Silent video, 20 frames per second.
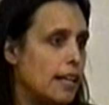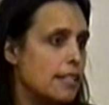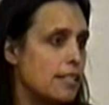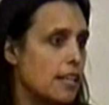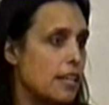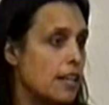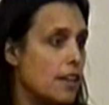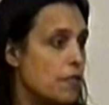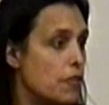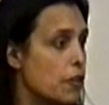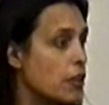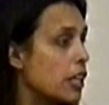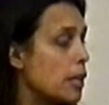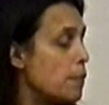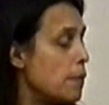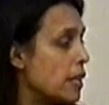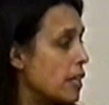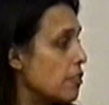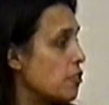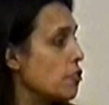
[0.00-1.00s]
is that if you're going
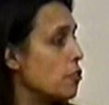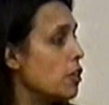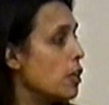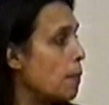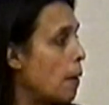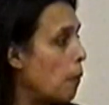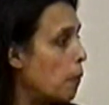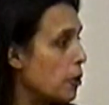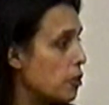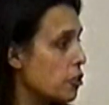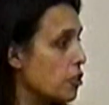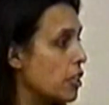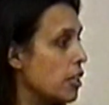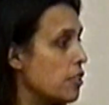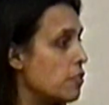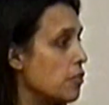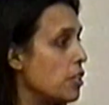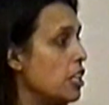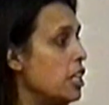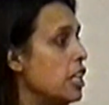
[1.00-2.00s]
to be concerned about what your
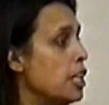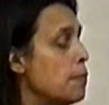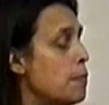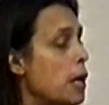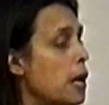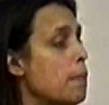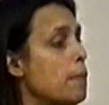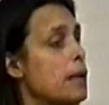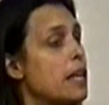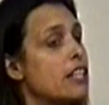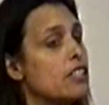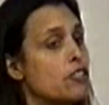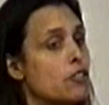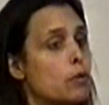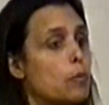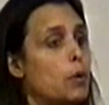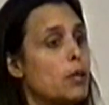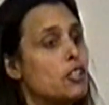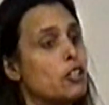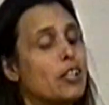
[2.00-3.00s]
kids are eating, you better be
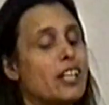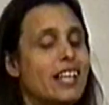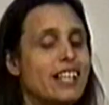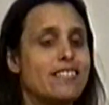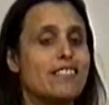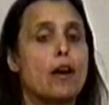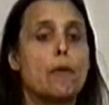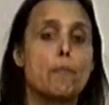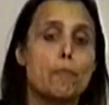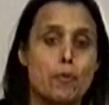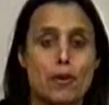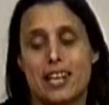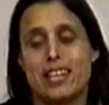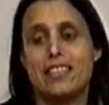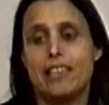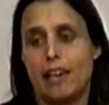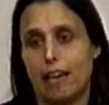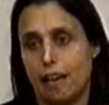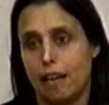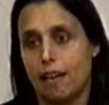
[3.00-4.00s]
concerned what your kids are
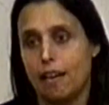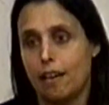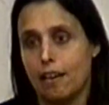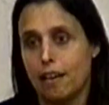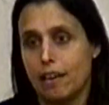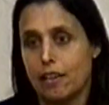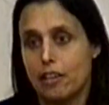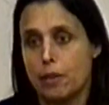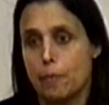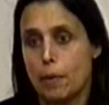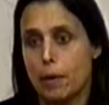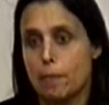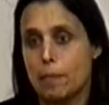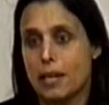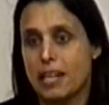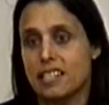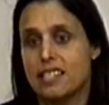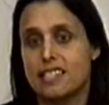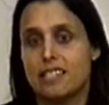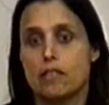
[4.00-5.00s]
breathing. You better
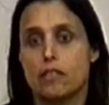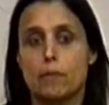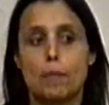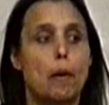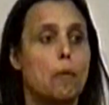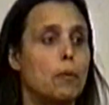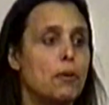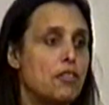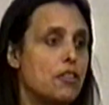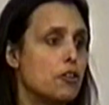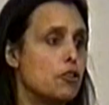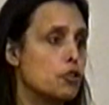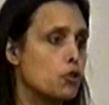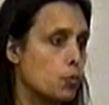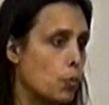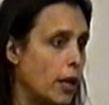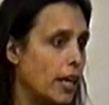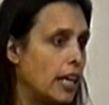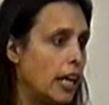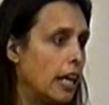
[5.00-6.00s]
be concerned about what they're
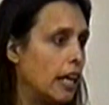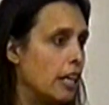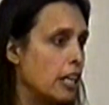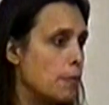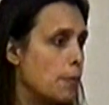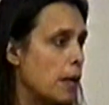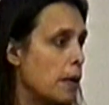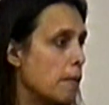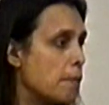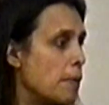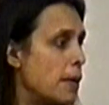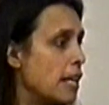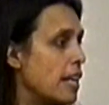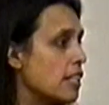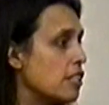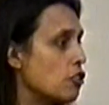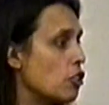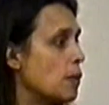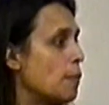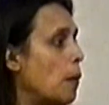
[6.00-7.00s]
drinking. You better be
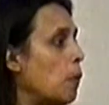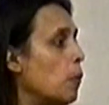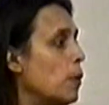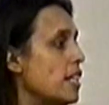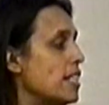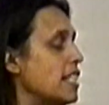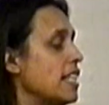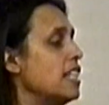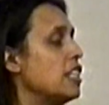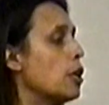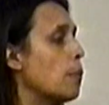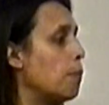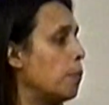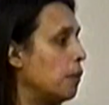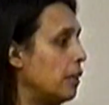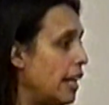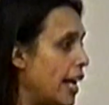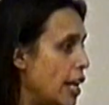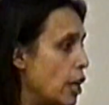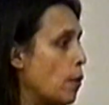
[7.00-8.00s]
concerned about what is in their
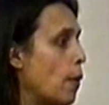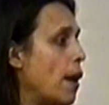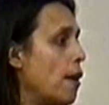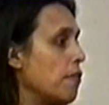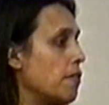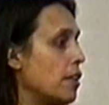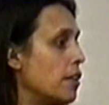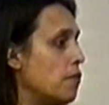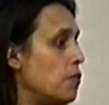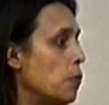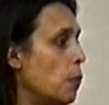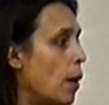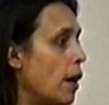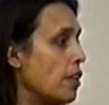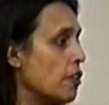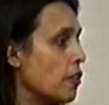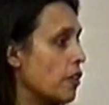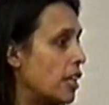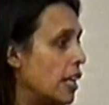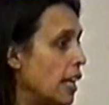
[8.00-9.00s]
playground. You
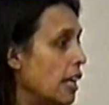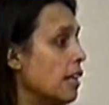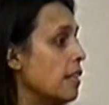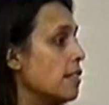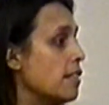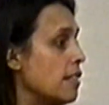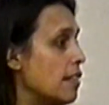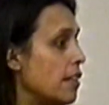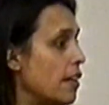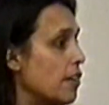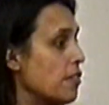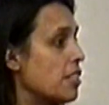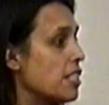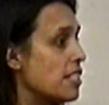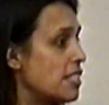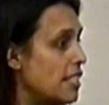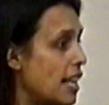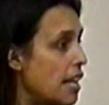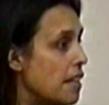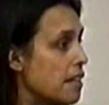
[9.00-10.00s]
want your kids and their
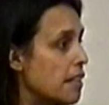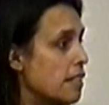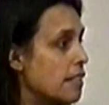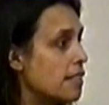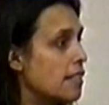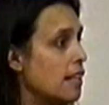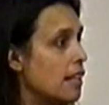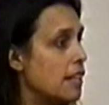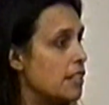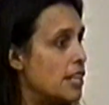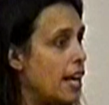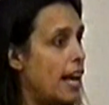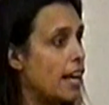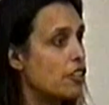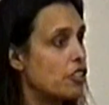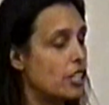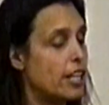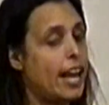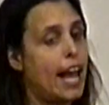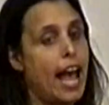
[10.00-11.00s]
descendants to
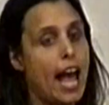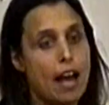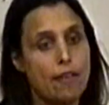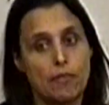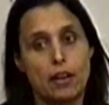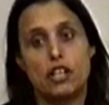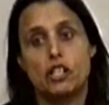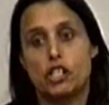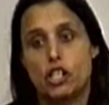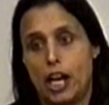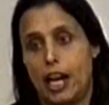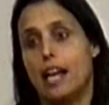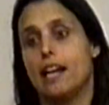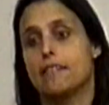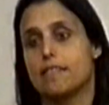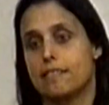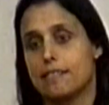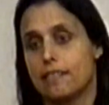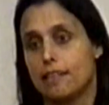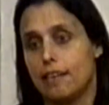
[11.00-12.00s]
actually have a
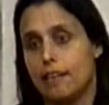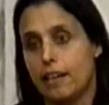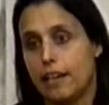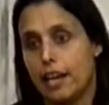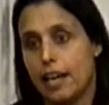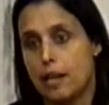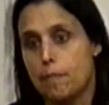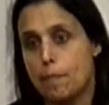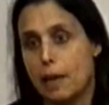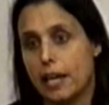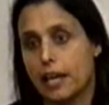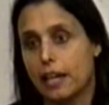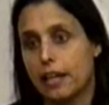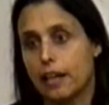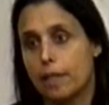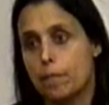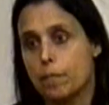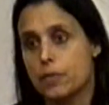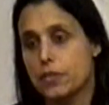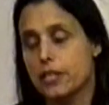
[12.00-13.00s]
chance in making
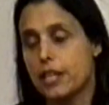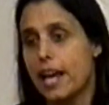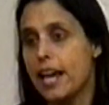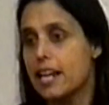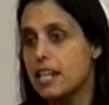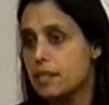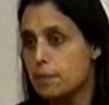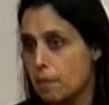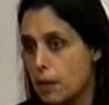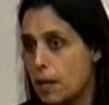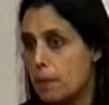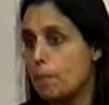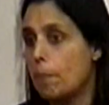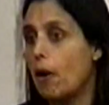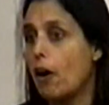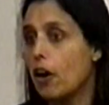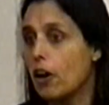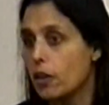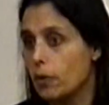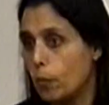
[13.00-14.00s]
it. So that is, in
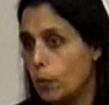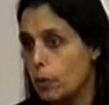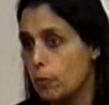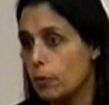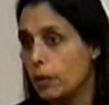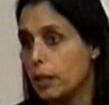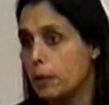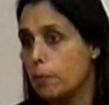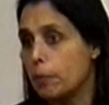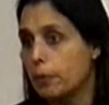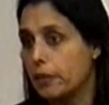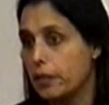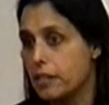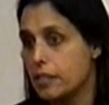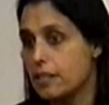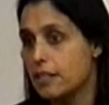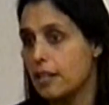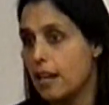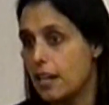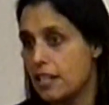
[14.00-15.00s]
part, what really
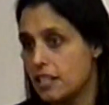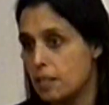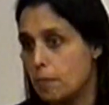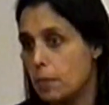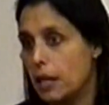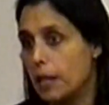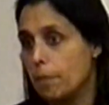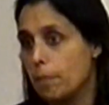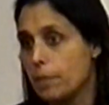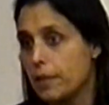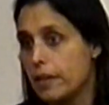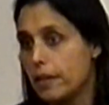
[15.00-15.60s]
politicized me,